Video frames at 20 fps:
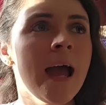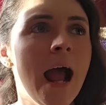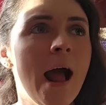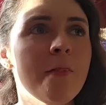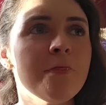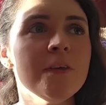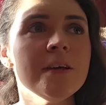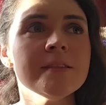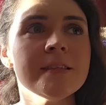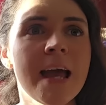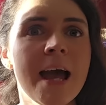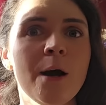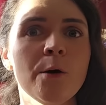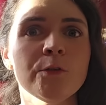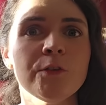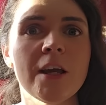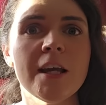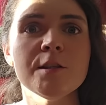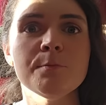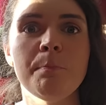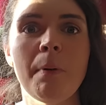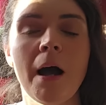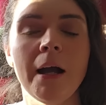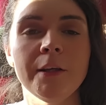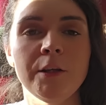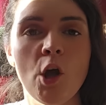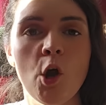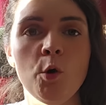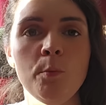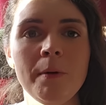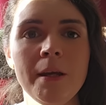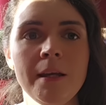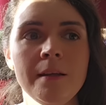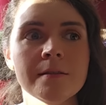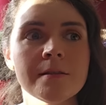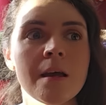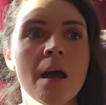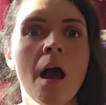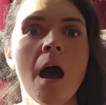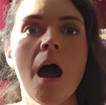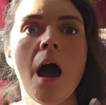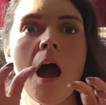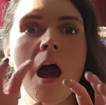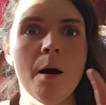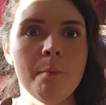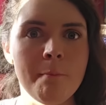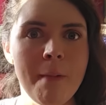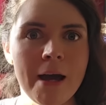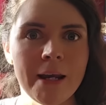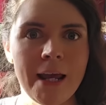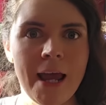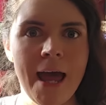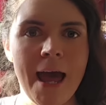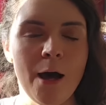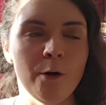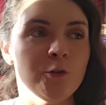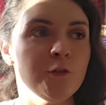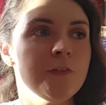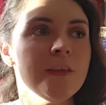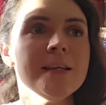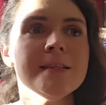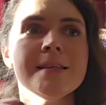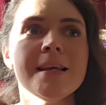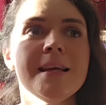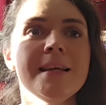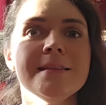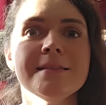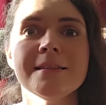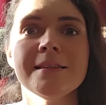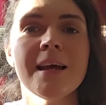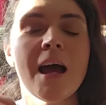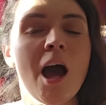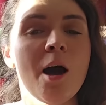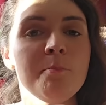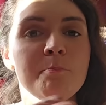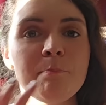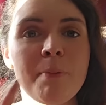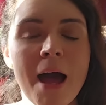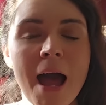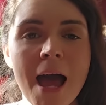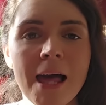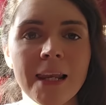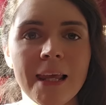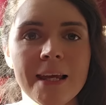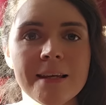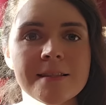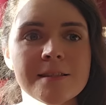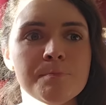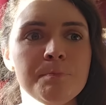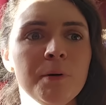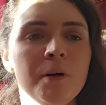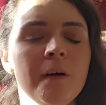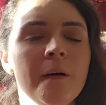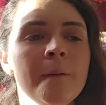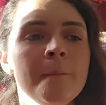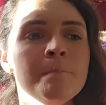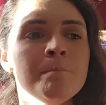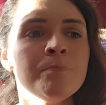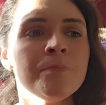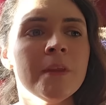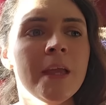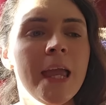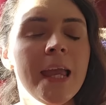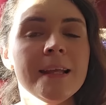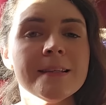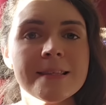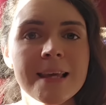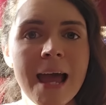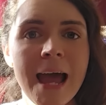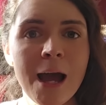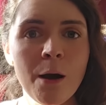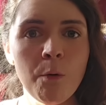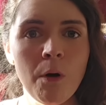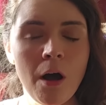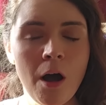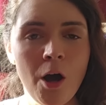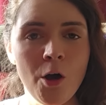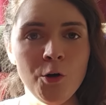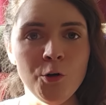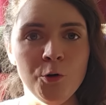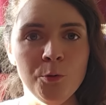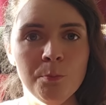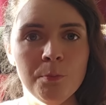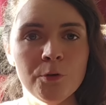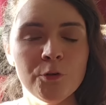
And this house is by no means a manor house. This isn't a palace, but it's our home.